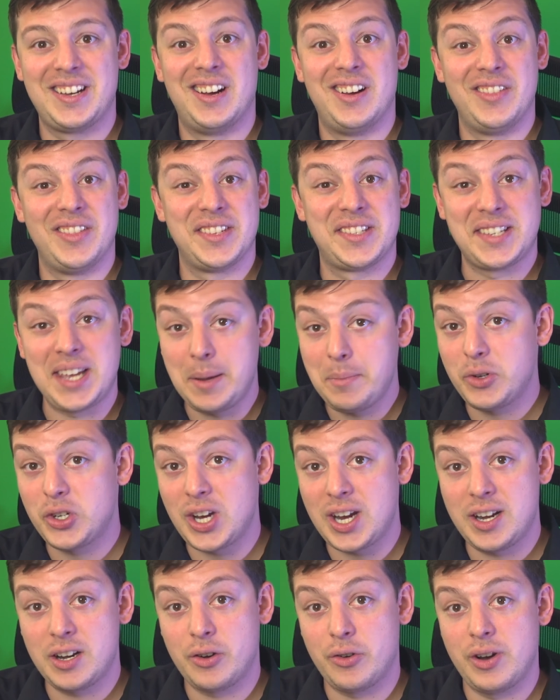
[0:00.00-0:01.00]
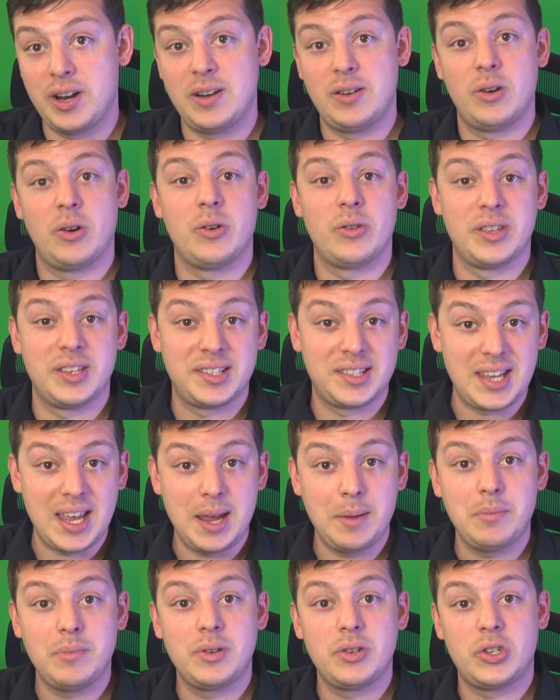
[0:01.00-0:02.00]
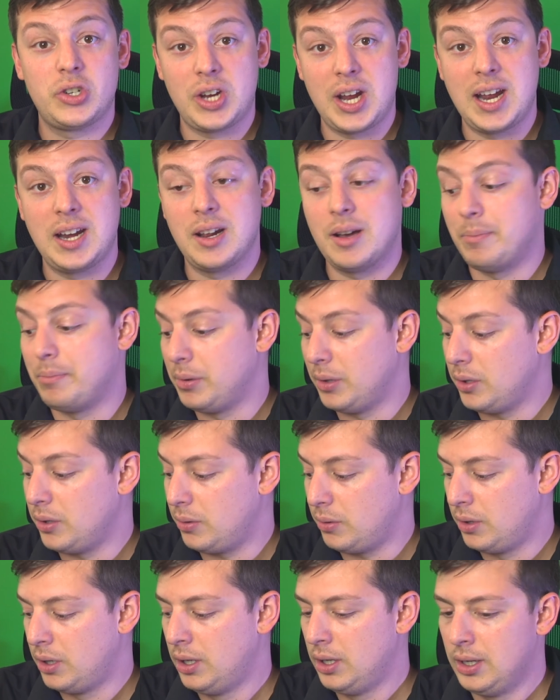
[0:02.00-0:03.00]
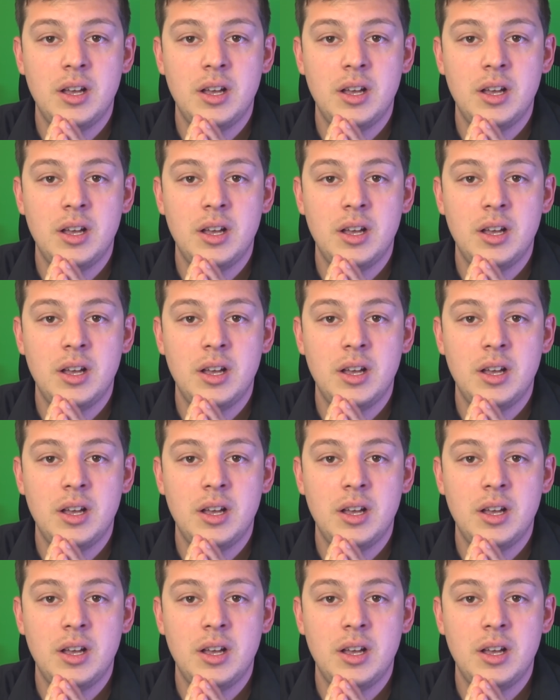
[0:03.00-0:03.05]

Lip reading: on the same shade of green or the same shade of blue.